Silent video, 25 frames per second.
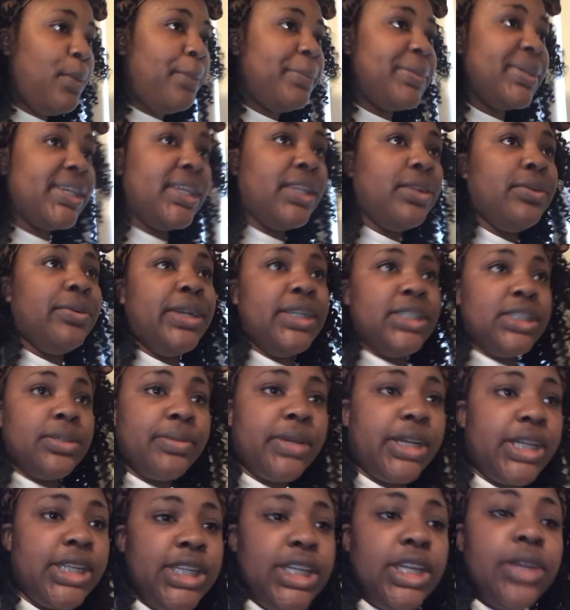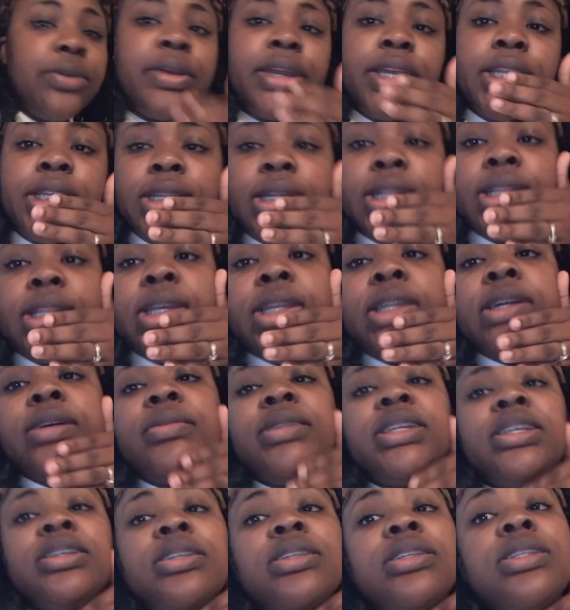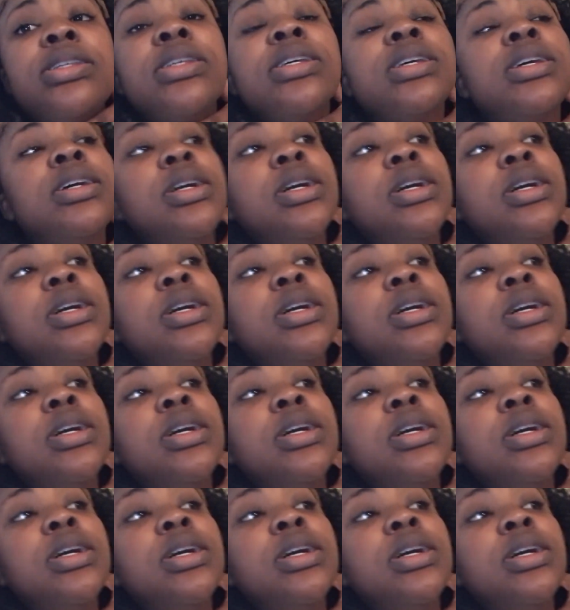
But anyways, I'm about to get ready to clean up this